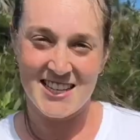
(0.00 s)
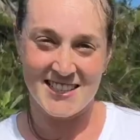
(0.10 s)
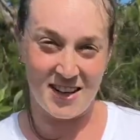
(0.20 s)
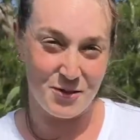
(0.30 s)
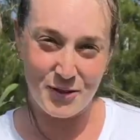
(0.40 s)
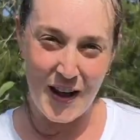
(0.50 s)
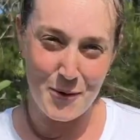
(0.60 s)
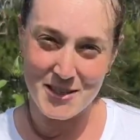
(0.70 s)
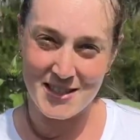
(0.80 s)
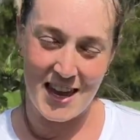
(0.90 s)

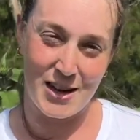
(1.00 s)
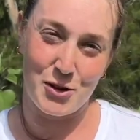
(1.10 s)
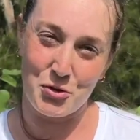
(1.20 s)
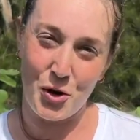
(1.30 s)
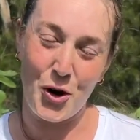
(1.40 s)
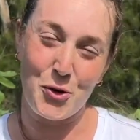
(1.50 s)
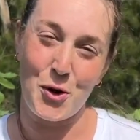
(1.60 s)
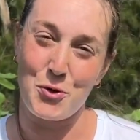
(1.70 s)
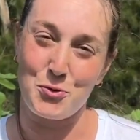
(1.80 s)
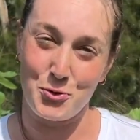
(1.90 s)
Sunflowers can grow
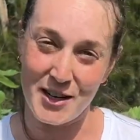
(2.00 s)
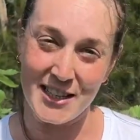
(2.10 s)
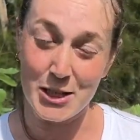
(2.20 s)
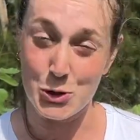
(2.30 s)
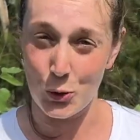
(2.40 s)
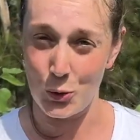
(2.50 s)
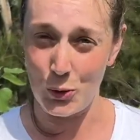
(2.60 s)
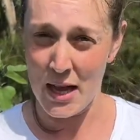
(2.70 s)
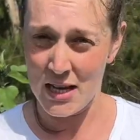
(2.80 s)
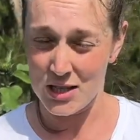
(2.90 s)
really
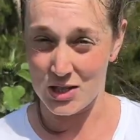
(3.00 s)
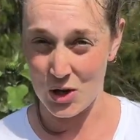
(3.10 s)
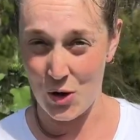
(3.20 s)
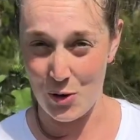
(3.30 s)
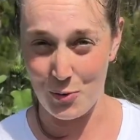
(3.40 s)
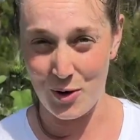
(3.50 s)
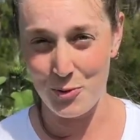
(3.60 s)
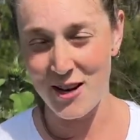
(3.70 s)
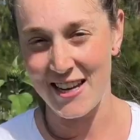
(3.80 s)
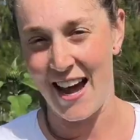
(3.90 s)
tall, so when
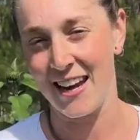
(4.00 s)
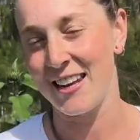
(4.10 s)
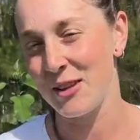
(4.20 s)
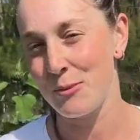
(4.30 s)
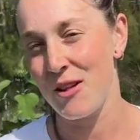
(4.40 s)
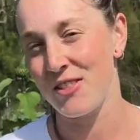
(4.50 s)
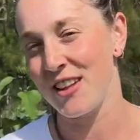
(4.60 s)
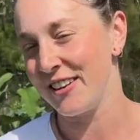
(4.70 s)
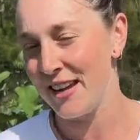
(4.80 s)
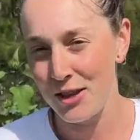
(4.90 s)
we're cutting them, the
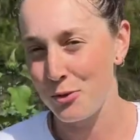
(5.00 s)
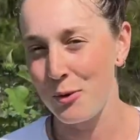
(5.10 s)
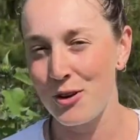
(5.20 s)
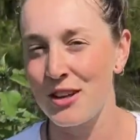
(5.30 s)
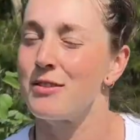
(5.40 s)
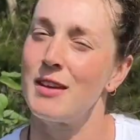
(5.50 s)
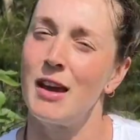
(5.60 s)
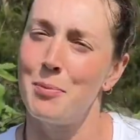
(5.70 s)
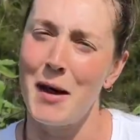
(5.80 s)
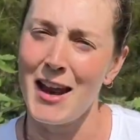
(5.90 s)
length we want to
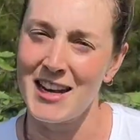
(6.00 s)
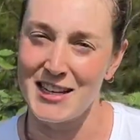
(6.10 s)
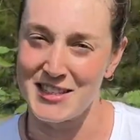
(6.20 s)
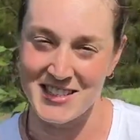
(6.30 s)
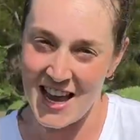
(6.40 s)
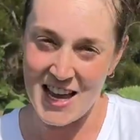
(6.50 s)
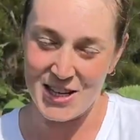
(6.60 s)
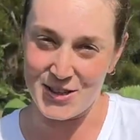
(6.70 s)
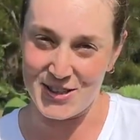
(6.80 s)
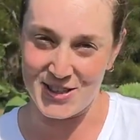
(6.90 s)
think about is
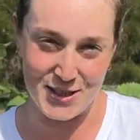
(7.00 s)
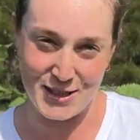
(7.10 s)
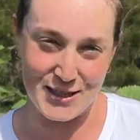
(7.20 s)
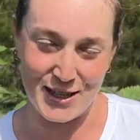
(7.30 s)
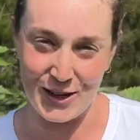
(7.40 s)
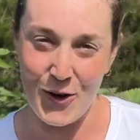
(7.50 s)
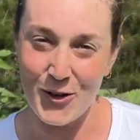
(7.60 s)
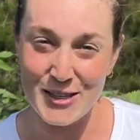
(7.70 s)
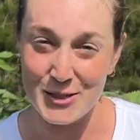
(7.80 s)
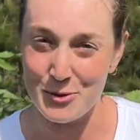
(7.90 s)
just as long
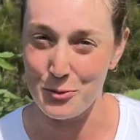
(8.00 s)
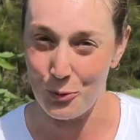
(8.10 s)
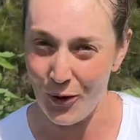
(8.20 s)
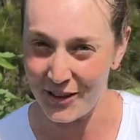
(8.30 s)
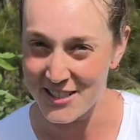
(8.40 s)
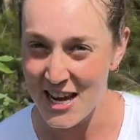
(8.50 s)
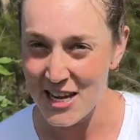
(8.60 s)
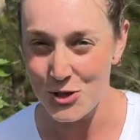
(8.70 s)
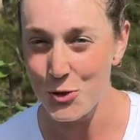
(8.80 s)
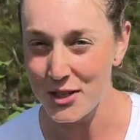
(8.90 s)
as you want.
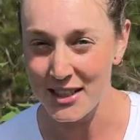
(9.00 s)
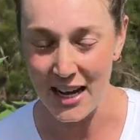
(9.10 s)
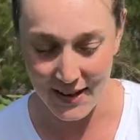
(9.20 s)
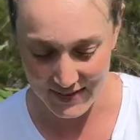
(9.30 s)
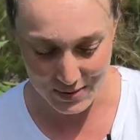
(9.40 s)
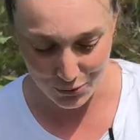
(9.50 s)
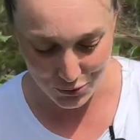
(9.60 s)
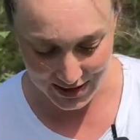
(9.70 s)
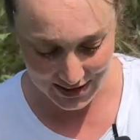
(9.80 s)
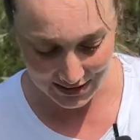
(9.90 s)
You can cut them
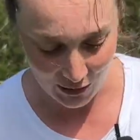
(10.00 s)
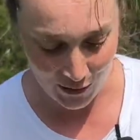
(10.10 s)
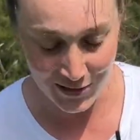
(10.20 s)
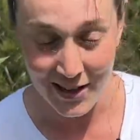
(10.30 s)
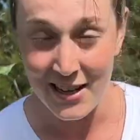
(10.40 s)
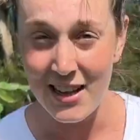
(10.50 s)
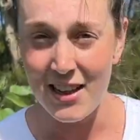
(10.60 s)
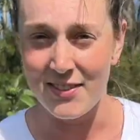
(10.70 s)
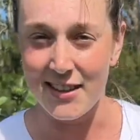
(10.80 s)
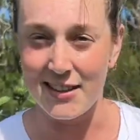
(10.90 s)
really long,
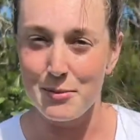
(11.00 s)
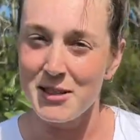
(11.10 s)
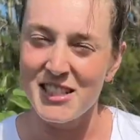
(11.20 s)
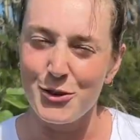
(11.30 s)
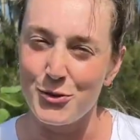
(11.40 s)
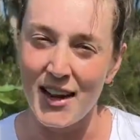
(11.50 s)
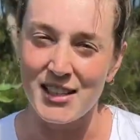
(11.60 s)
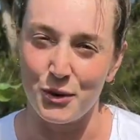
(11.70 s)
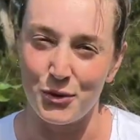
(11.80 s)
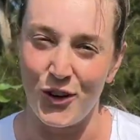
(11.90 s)
The limiting
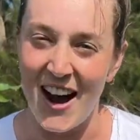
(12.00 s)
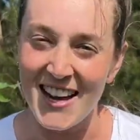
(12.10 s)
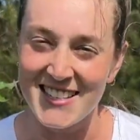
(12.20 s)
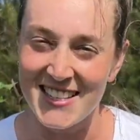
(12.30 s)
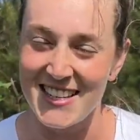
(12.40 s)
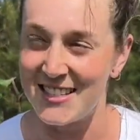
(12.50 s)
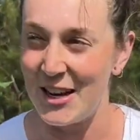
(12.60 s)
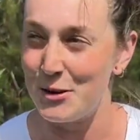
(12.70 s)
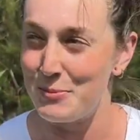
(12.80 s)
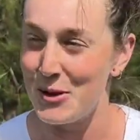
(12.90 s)
factor for us is
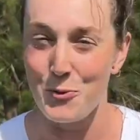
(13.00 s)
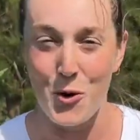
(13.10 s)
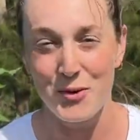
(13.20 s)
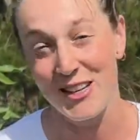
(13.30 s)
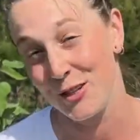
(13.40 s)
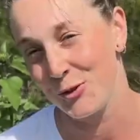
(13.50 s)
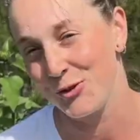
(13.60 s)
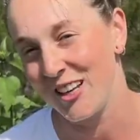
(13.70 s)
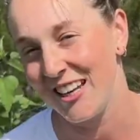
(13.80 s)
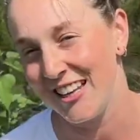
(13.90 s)
going to be what we can
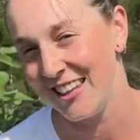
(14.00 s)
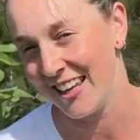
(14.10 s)
fit in the